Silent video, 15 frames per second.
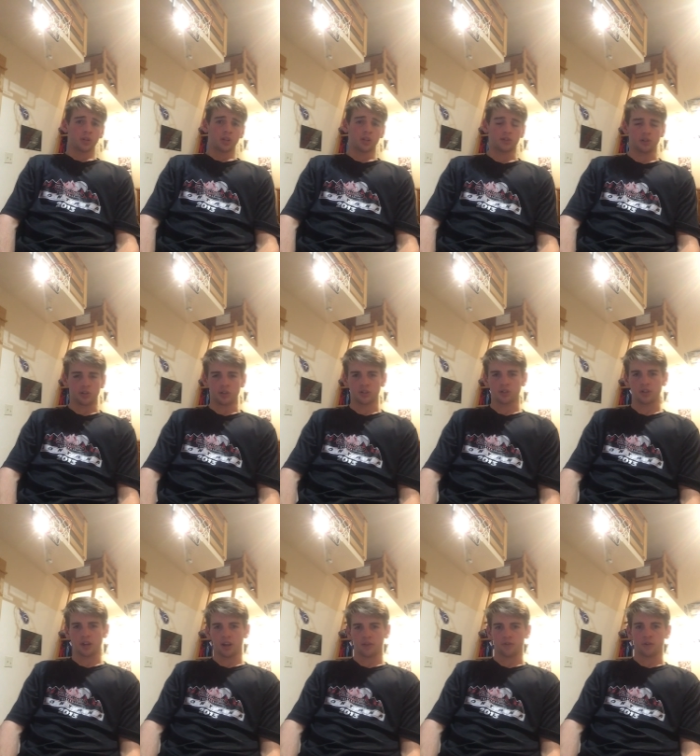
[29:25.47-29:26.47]
that's good to
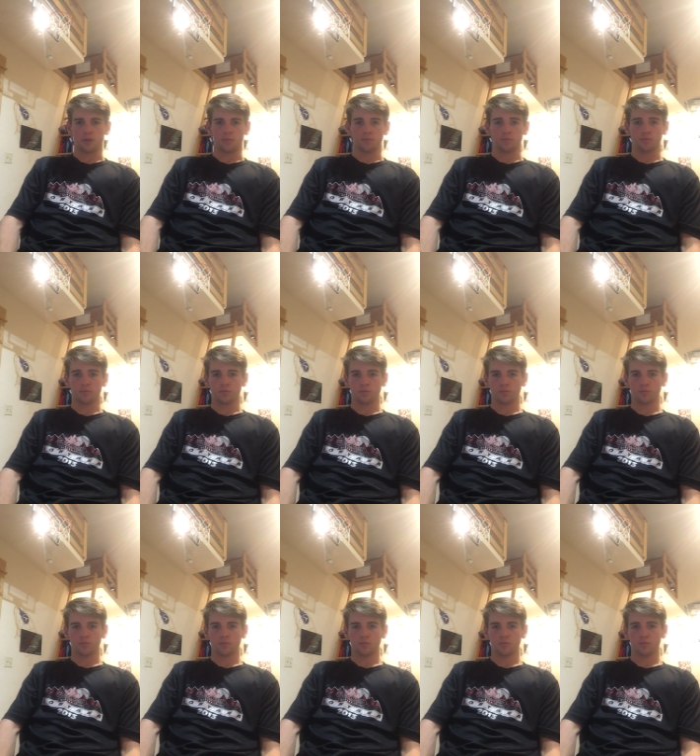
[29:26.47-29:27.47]
see out of him.
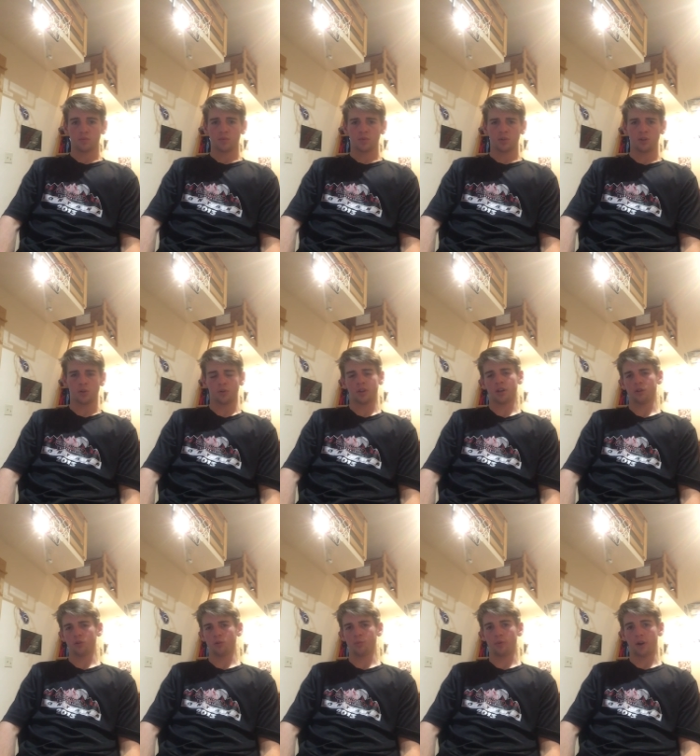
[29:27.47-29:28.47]

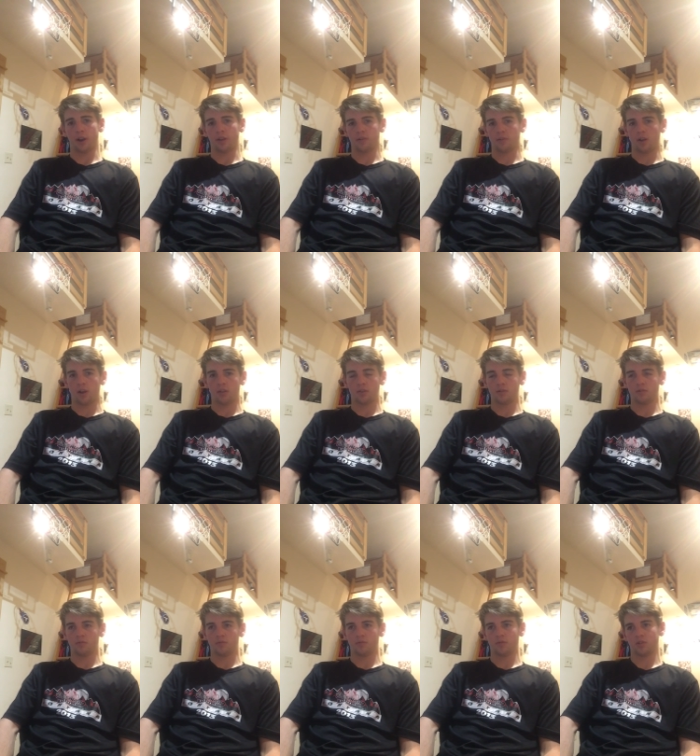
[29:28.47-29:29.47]
Kelly Oubre,
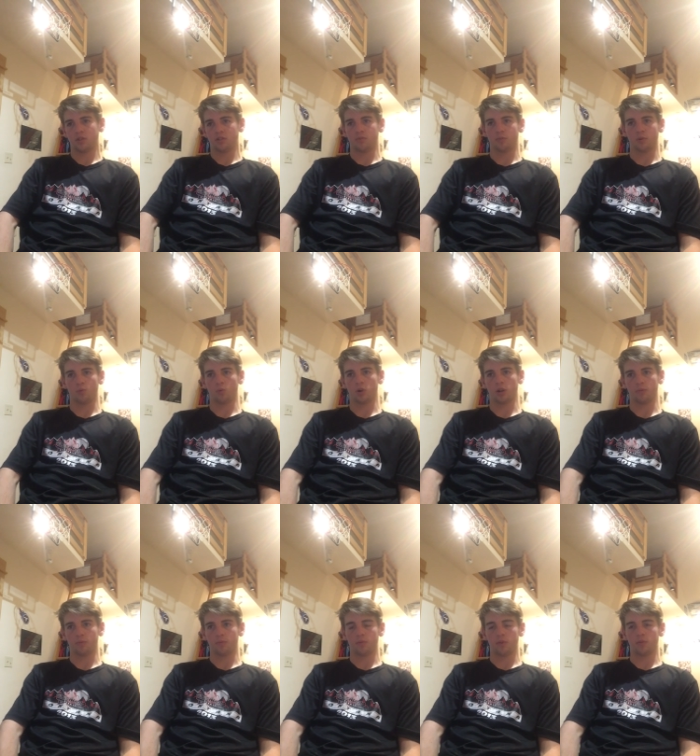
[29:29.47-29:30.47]
he's been one
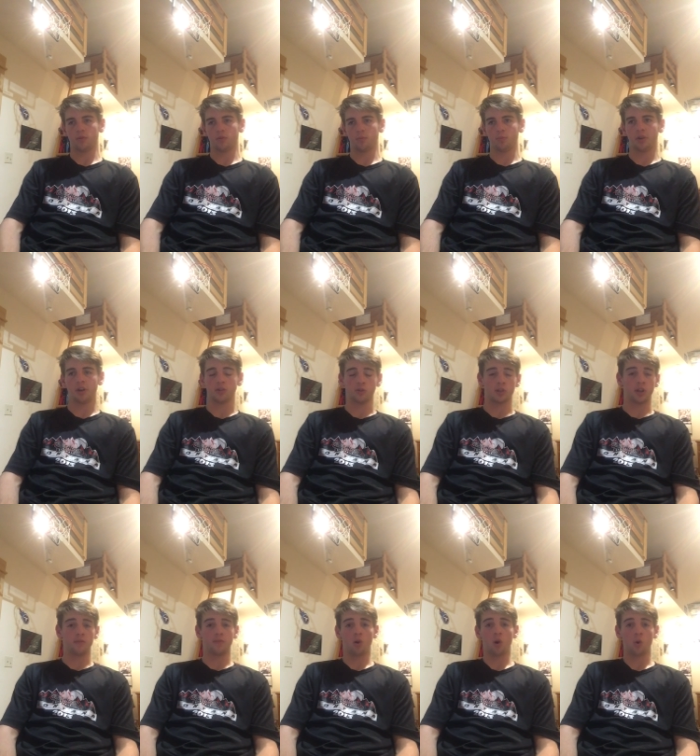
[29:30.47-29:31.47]
of the players that
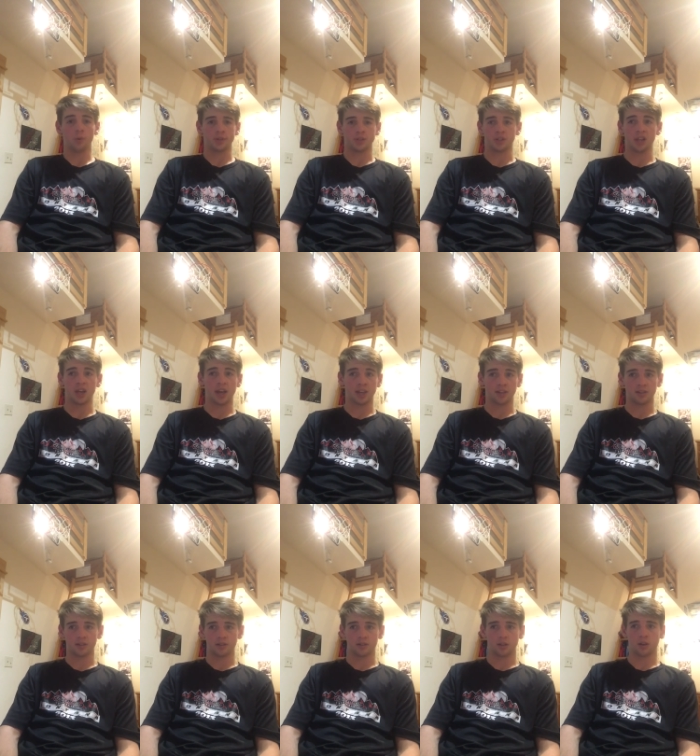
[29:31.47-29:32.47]
I've always
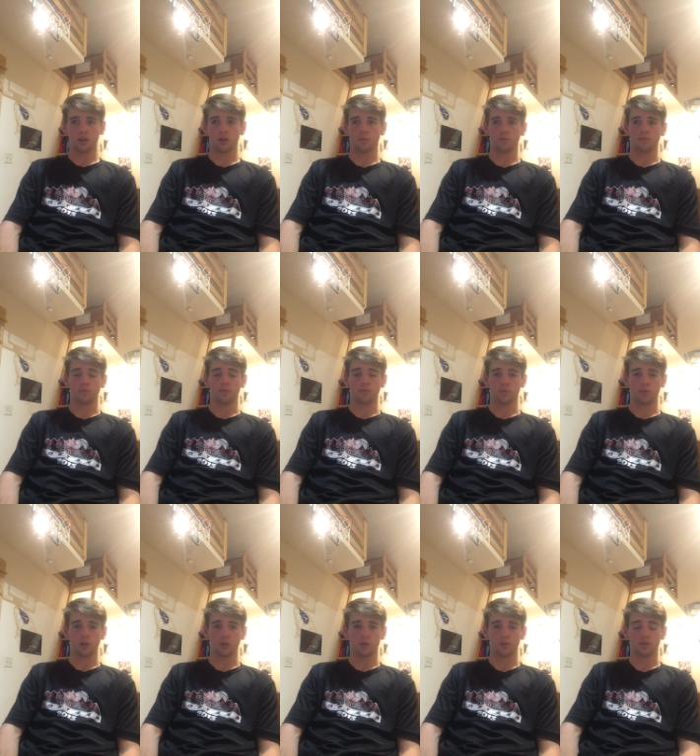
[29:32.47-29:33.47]
liked,
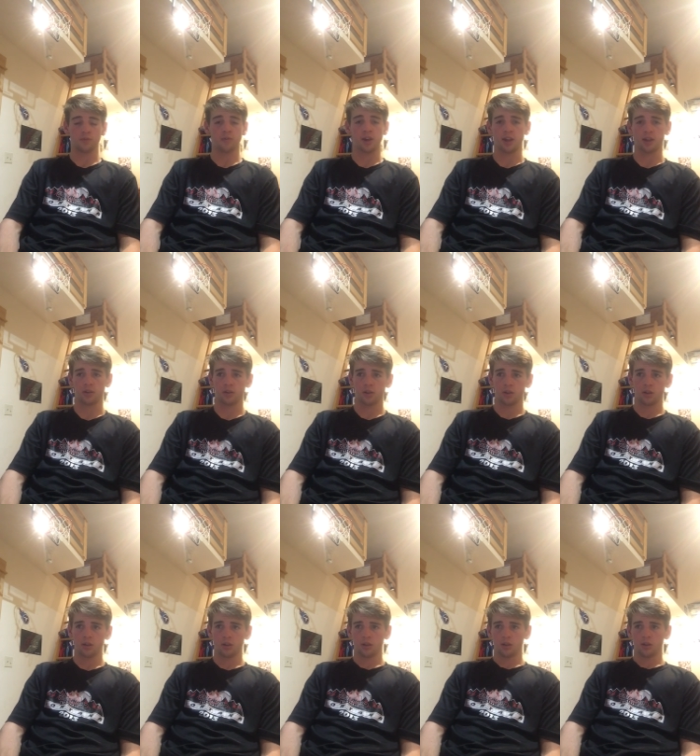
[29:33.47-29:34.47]
as a fan
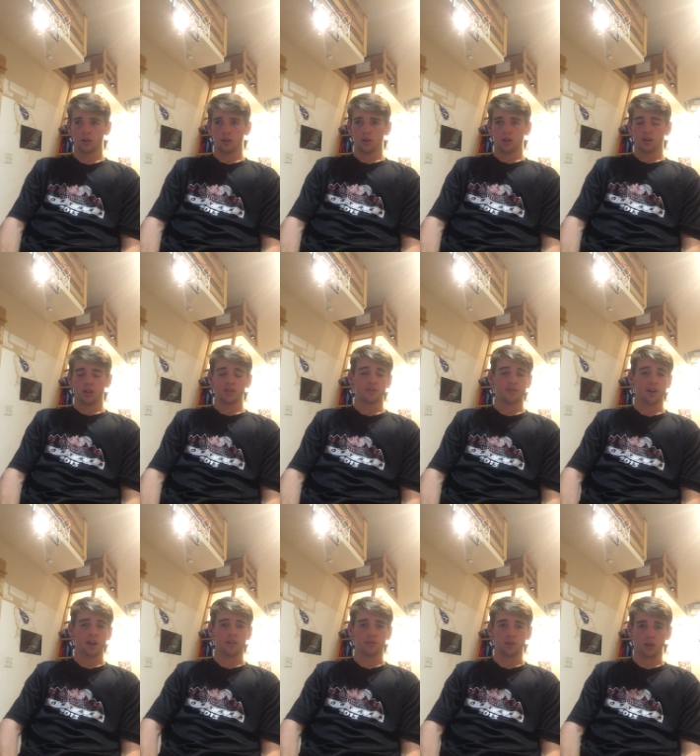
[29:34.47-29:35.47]

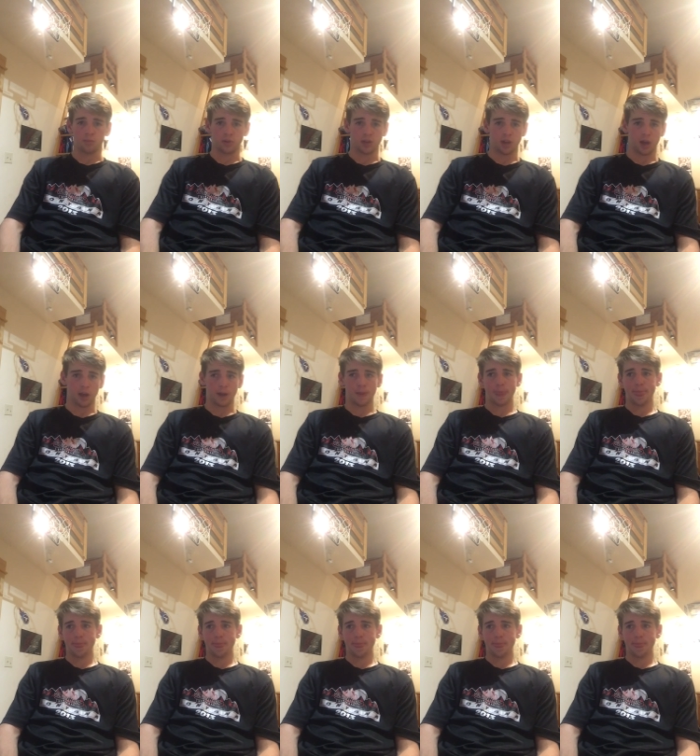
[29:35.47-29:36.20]
of the NBA.